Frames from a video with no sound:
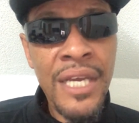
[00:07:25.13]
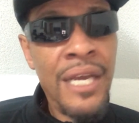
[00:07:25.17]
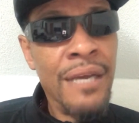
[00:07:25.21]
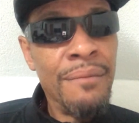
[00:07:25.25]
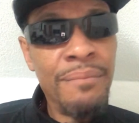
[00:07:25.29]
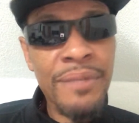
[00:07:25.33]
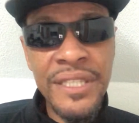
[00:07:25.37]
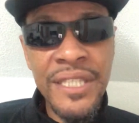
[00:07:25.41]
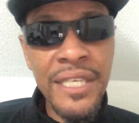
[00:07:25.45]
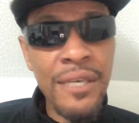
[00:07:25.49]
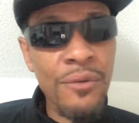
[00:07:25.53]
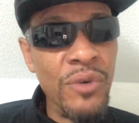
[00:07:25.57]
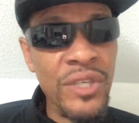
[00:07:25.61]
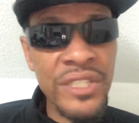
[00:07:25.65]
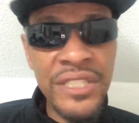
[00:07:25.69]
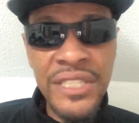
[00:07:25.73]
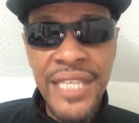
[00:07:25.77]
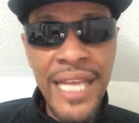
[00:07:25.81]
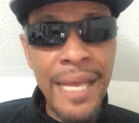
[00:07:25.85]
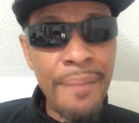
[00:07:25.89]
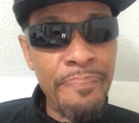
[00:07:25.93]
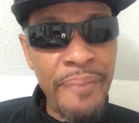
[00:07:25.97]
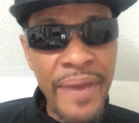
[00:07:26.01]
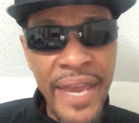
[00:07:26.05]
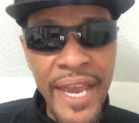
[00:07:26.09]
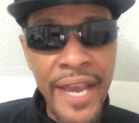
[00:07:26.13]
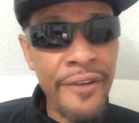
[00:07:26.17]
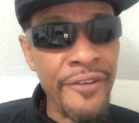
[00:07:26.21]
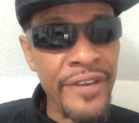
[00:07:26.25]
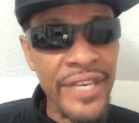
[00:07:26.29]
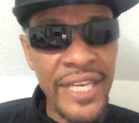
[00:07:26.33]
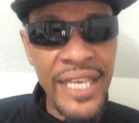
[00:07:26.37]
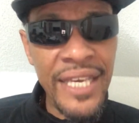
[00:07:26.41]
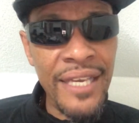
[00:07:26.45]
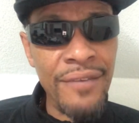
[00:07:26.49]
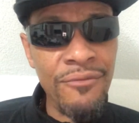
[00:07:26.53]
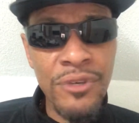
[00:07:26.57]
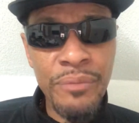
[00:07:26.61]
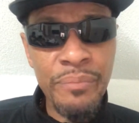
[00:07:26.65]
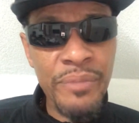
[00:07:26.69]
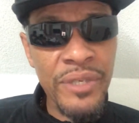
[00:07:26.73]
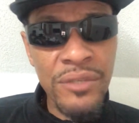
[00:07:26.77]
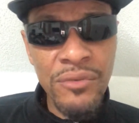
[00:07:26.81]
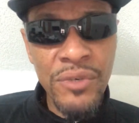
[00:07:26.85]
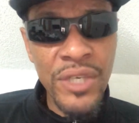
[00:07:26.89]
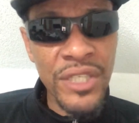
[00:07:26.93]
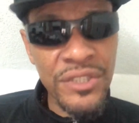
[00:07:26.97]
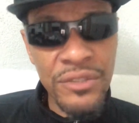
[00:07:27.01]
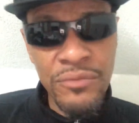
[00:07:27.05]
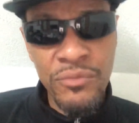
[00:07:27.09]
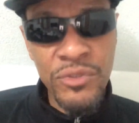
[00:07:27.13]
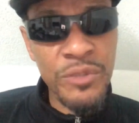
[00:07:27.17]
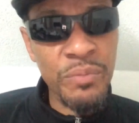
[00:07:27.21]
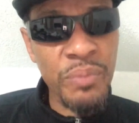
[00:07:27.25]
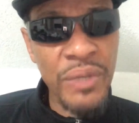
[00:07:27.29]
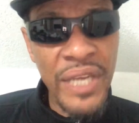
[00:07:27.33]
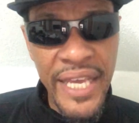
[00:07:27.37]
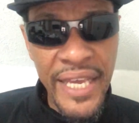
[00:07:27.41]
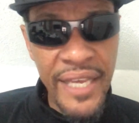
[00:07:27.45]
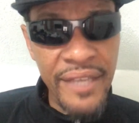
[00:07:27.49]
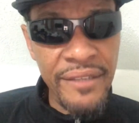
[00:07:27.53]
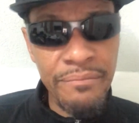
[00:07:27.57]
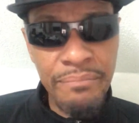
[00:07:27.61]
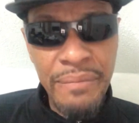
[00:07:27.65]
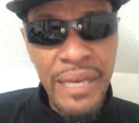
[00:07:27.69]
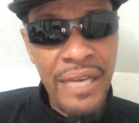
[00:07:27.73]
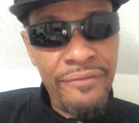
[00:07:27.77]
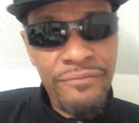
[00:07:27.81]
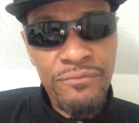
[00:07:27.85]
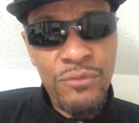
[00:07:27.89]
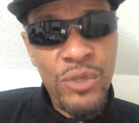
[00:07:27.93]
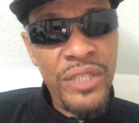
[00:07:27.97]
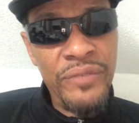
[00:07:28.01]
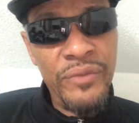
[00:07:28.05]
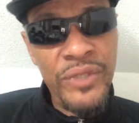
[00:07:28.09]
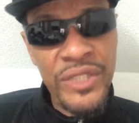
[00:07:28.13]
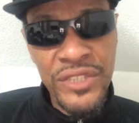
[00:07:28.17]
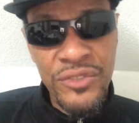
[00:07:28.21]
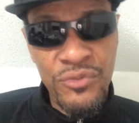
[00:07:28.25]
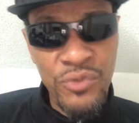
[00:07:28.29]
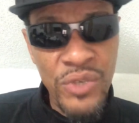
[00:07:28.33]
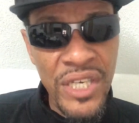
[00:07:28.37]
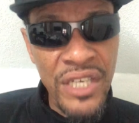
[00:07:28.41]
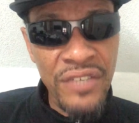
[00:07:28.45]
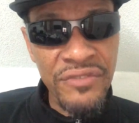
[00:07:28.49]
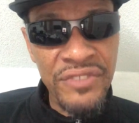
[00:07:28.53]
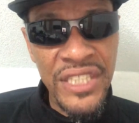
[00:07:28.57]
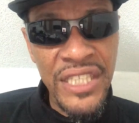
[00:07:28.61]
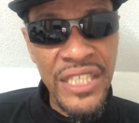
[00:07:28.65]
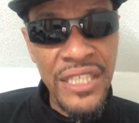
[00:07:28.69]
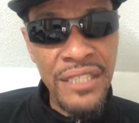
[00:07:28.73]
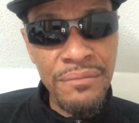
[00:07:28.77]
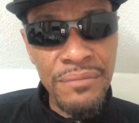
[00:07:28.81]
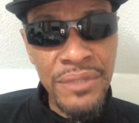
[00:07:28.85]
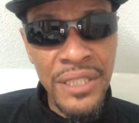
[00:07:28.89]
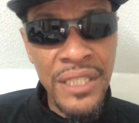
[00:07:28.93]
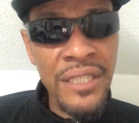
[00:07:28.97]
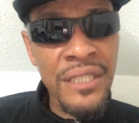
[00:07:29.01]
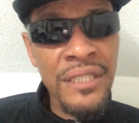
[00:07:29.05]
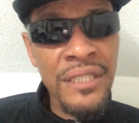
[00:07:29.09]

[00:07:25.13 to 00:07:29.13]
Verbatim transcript: But there was that parity when Bill Russell was playing. About, what was it, 12 teams?